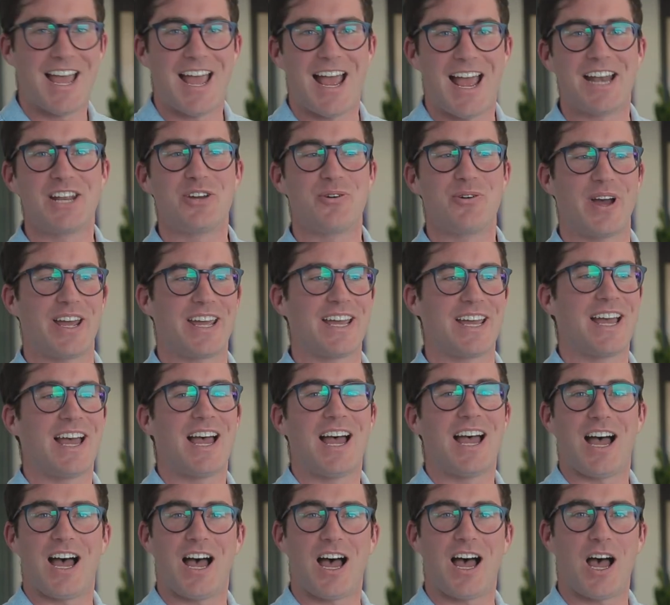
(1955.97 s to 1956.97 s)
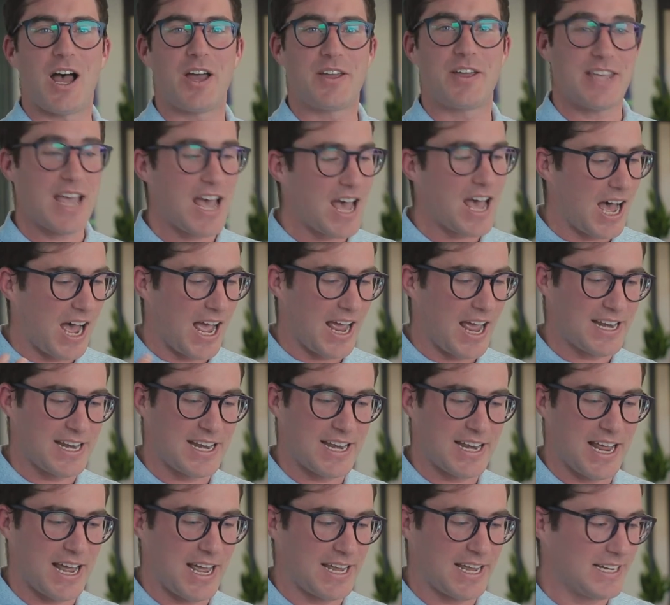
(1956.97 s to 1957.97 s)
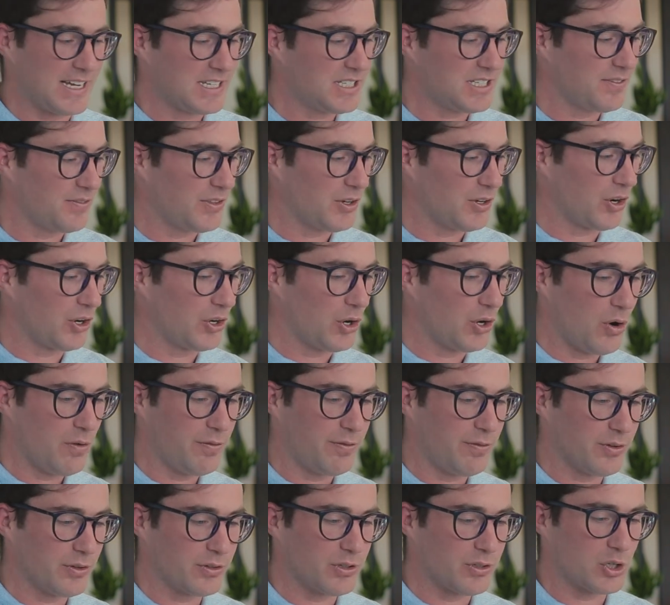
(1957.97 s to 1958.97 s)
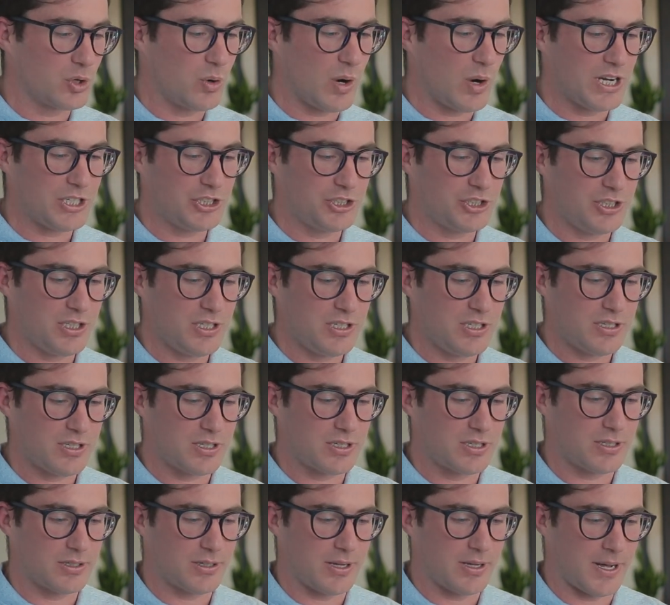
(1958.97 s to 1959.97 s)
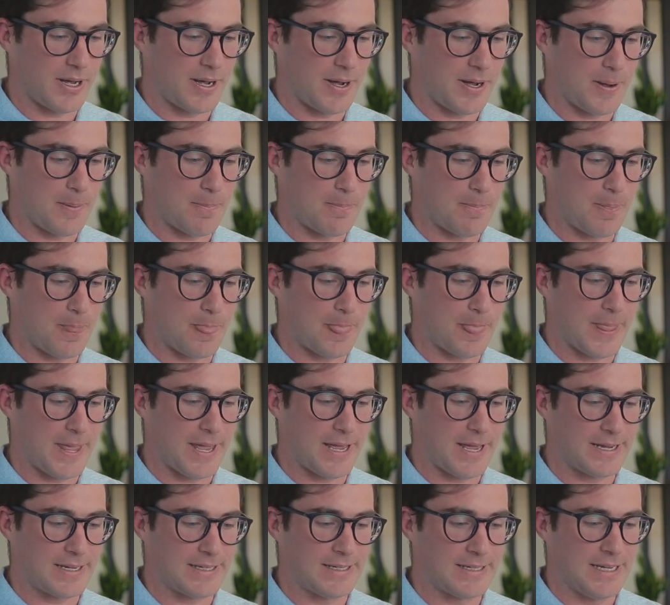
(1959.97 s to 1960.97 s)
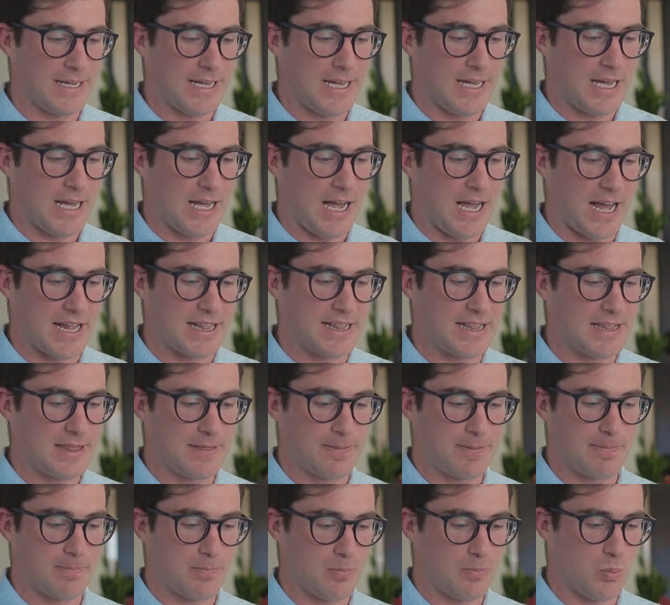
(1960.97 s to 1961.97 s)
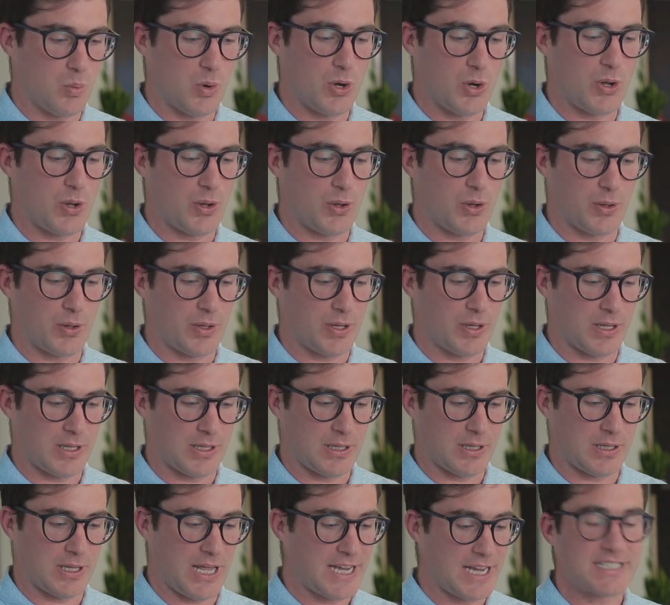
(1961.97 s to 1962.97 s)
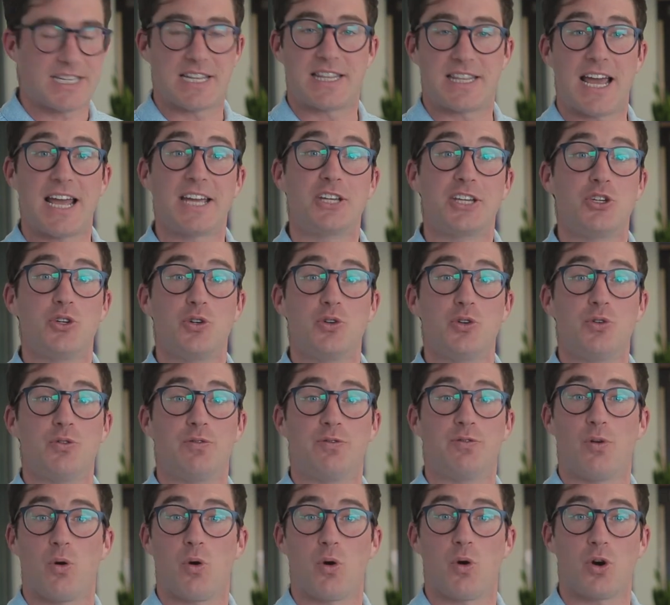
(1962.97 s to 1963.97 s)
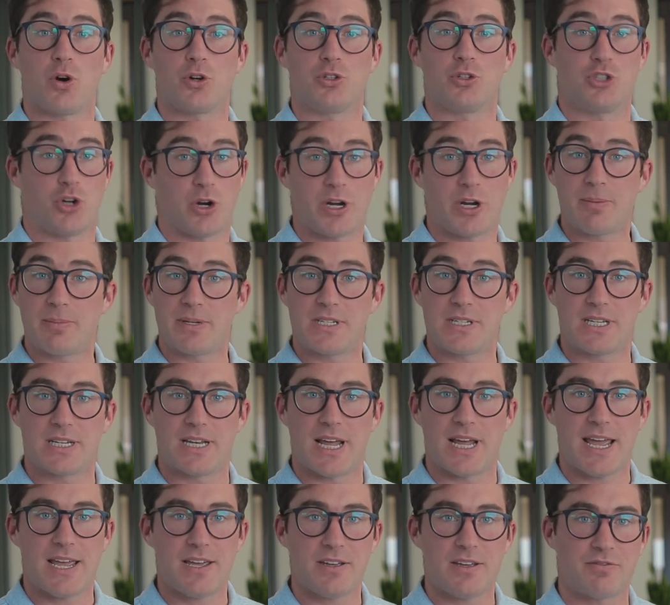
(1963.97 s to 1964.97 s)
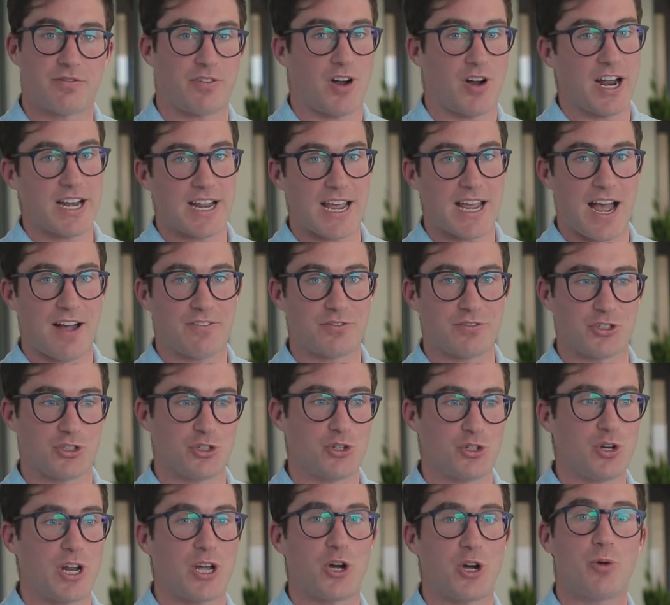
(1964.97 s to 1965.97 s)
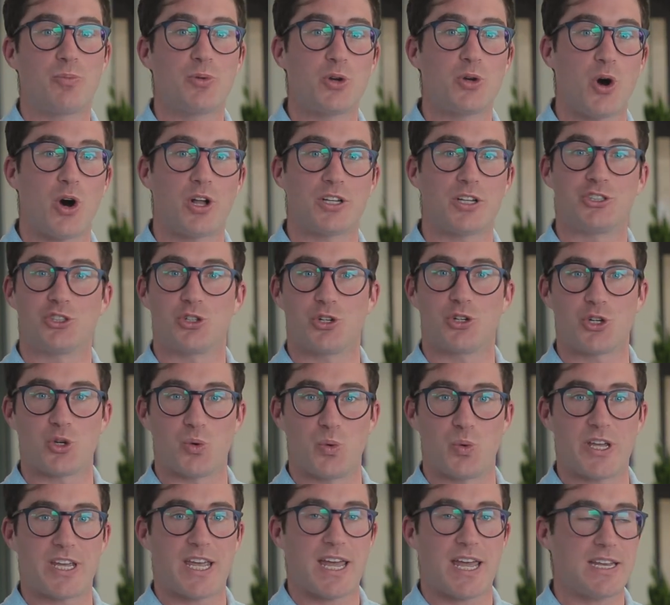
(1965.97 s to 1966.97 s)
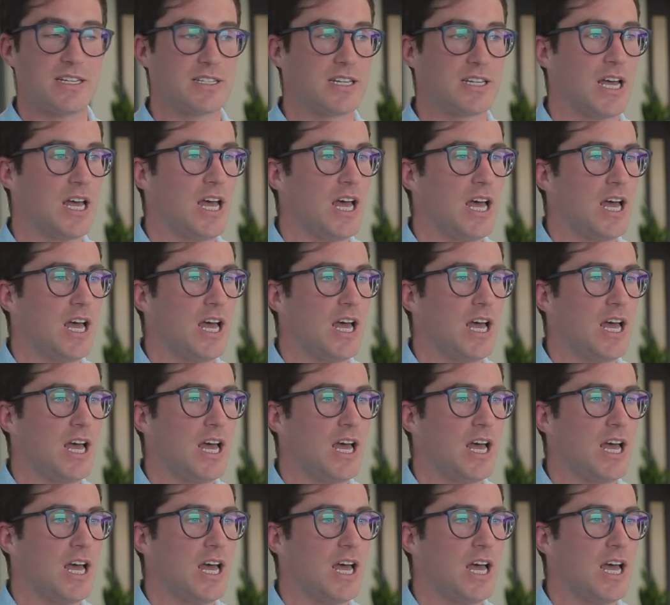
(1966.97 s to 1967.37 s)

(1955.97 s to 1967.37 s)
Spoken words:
Anyway, yeah, and I guess if there are no further questions, I will like to thank you for joining me today, Friday afternoon. I hope you all enjoy your weekend.